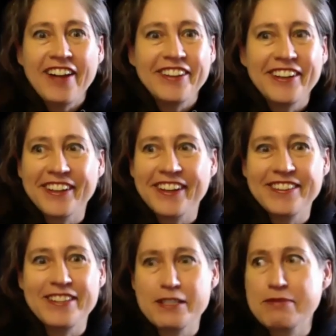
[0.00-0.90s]
like
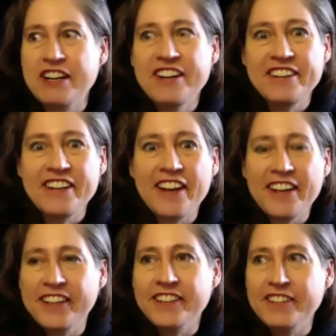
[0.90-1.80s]
this parrot and I,
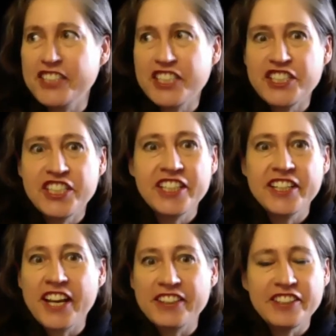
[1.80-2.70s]
you know, Chi-Chi and
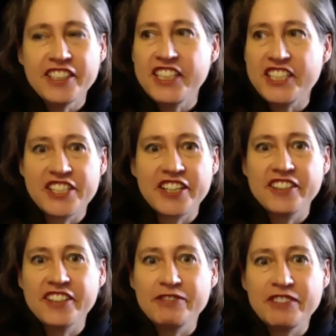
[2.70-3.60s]
I looked at each other
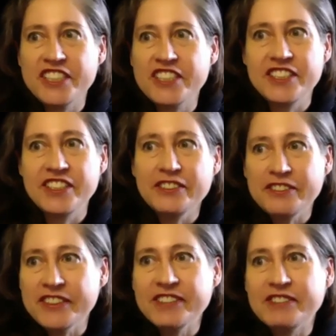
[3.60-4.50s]
and we just knew
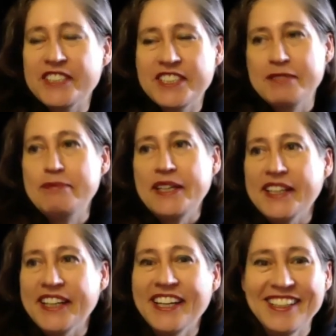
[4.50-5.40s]
it was to
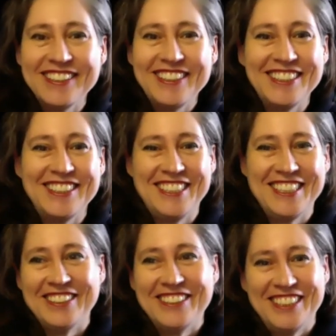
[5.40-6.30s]
be. So
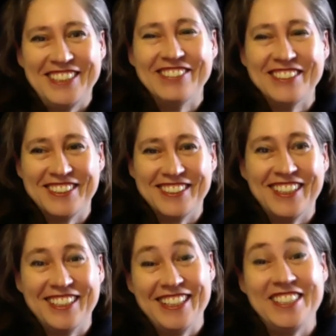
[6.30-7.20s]
she was
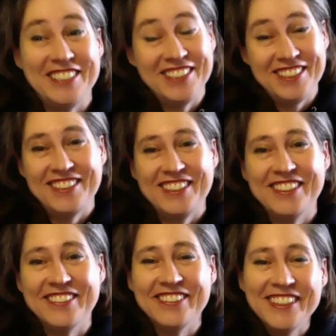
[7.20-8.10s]
like, they just, you
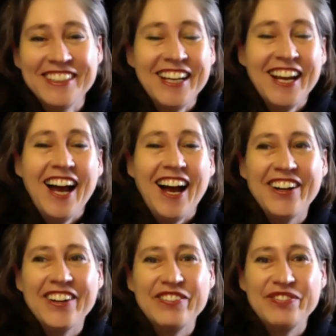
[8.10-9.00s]
know.
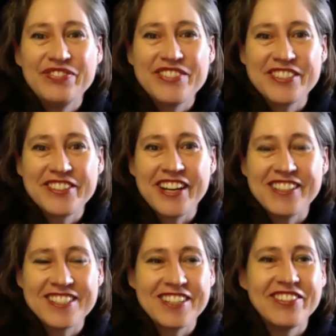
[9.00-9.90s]
So yeah,
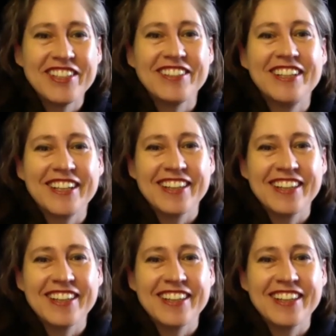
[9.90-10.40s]
it's something like